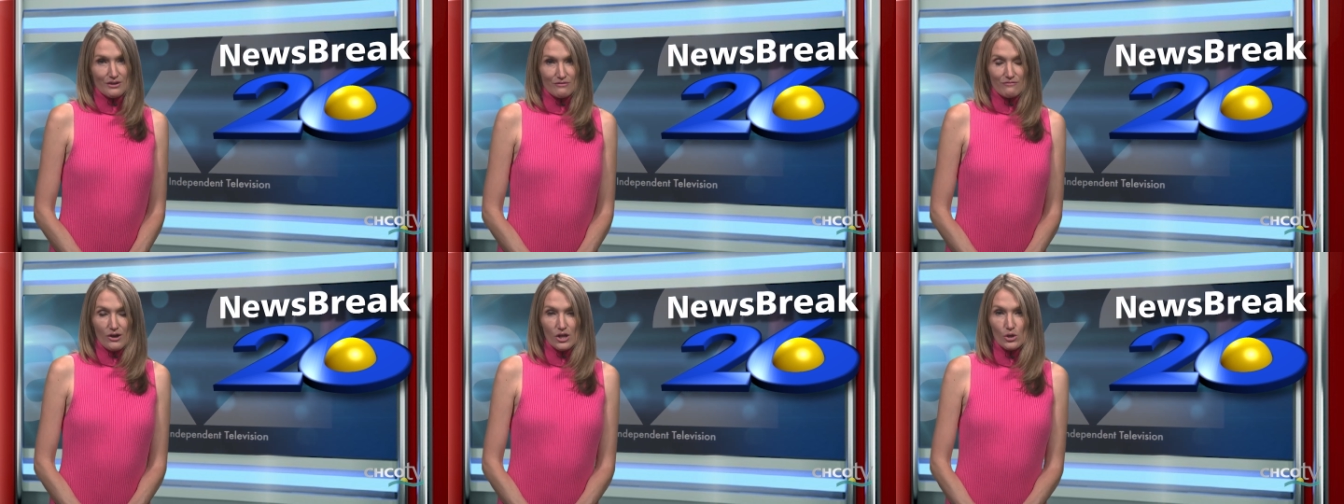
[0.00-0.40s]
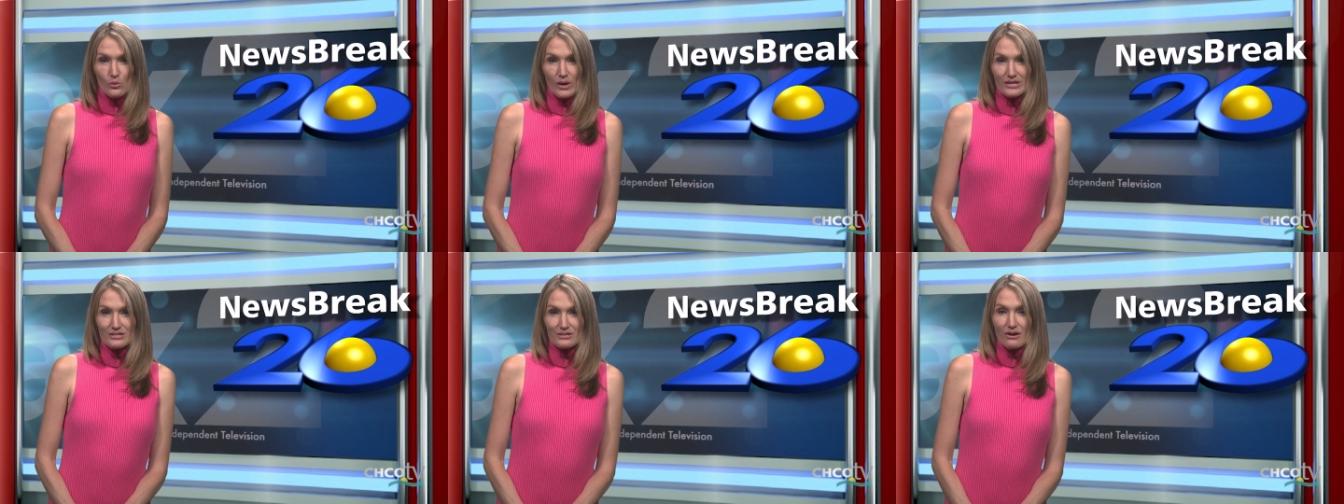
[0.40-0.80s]
follow
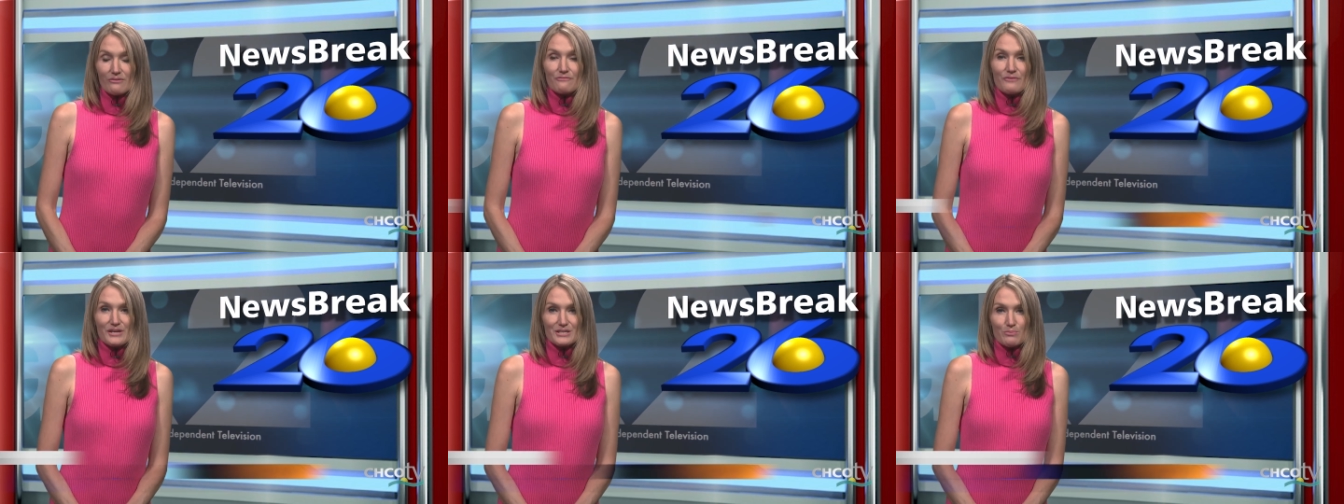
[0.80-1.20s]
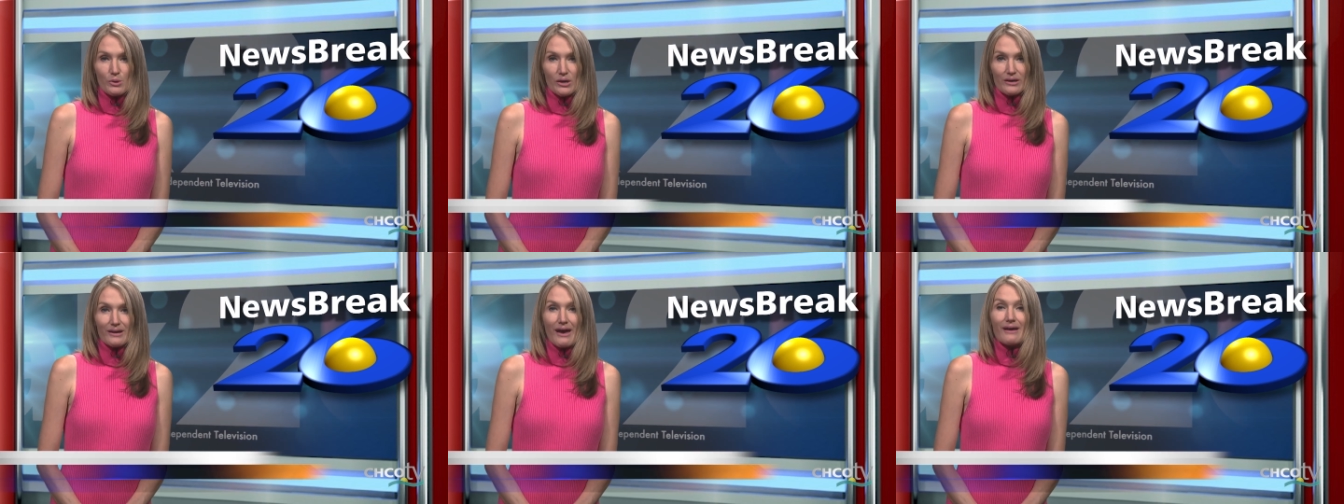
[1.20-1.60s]
us on
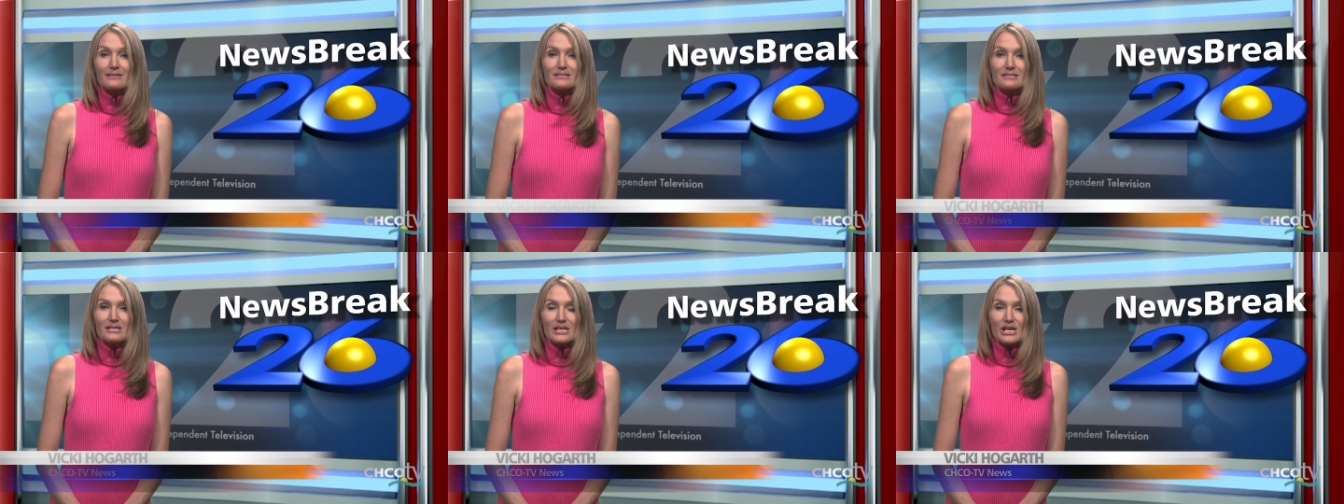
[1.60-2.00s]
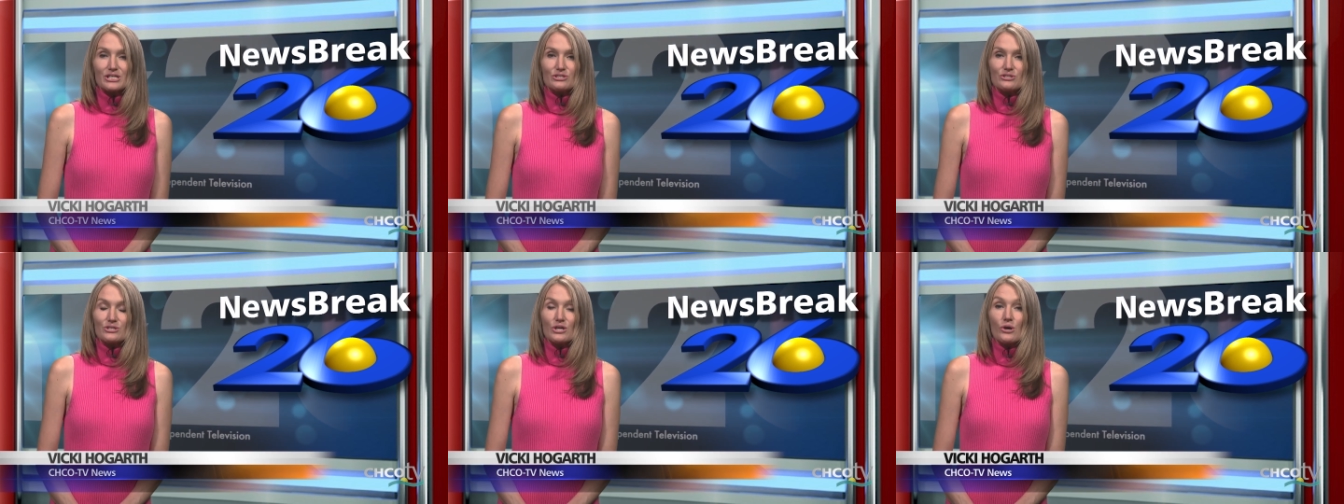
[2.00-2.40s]
Facebook at
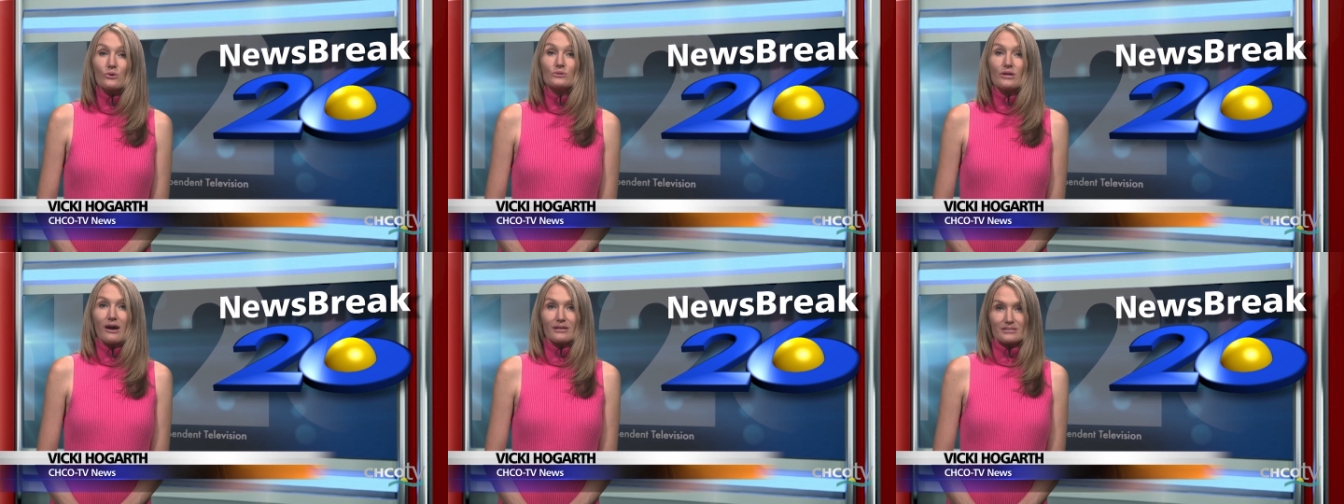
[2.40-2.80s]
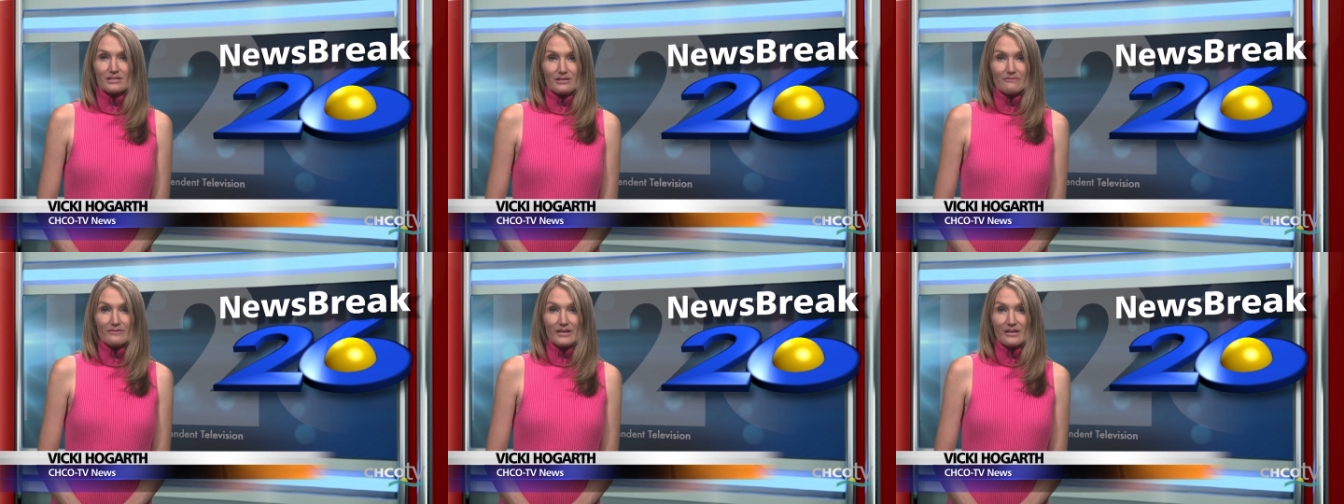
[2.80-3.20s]

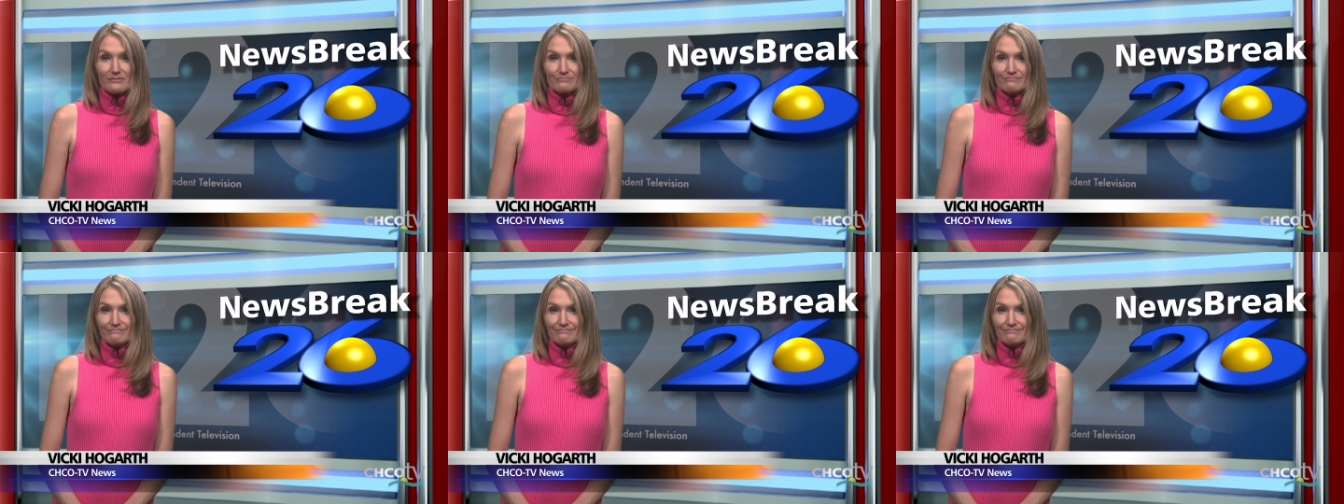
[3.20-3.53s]
CHCO.TV.